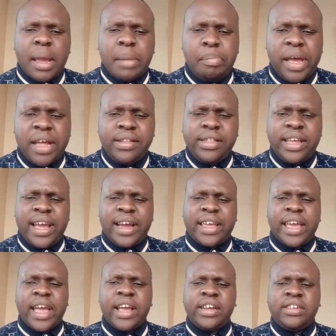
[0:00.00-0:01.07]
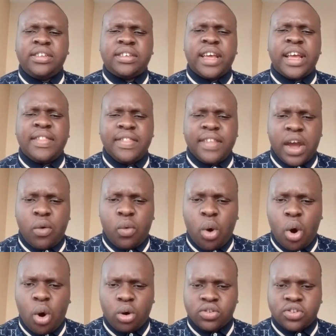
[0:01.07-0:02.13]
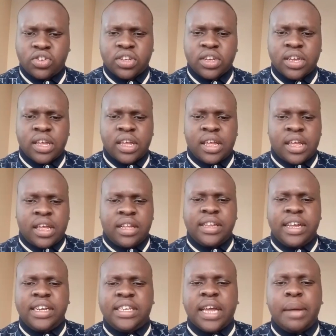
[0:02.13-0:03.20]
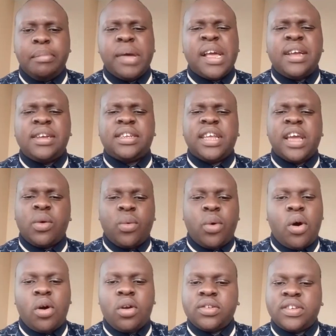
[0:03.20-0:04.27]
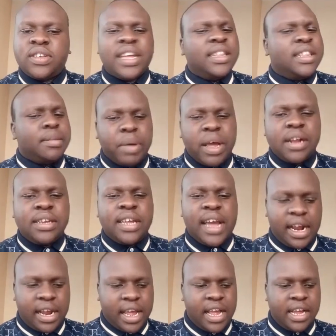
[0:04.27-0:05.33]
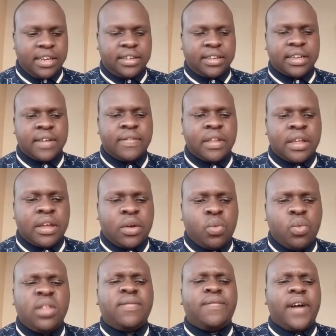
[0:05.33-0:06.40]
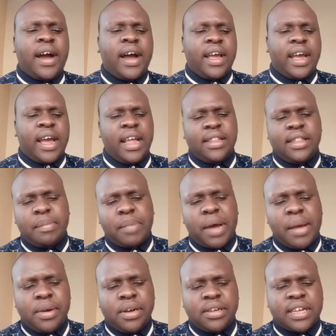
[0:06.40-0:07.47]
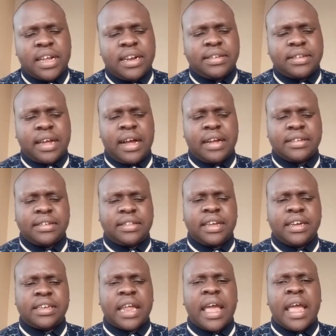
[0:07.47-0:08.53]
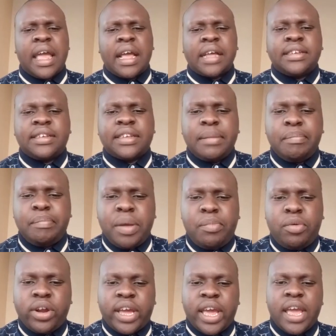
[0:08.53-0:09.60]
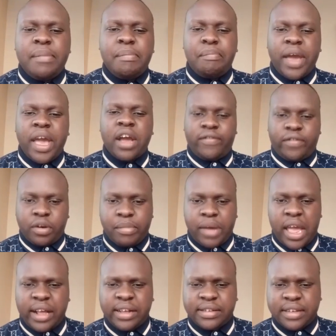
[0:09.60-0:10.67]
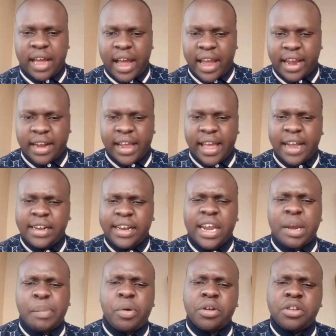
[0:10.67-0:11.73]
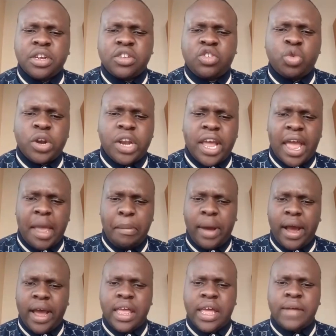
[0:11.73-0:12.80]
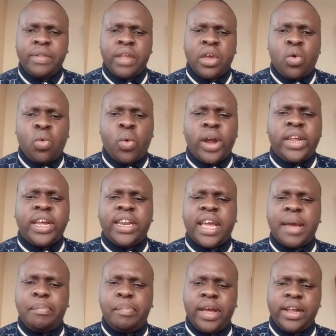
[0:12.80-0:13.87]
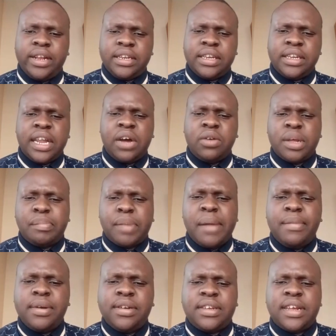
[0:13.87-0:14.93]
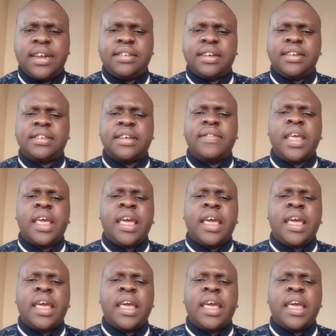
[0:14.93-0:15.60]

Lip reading: burned their gates and their walls. They damaged their walls and burned their gates with fire. And the Bible tells us that some people came back from exile and they reported to Nehemiah what had happened. Now, the Bible tells us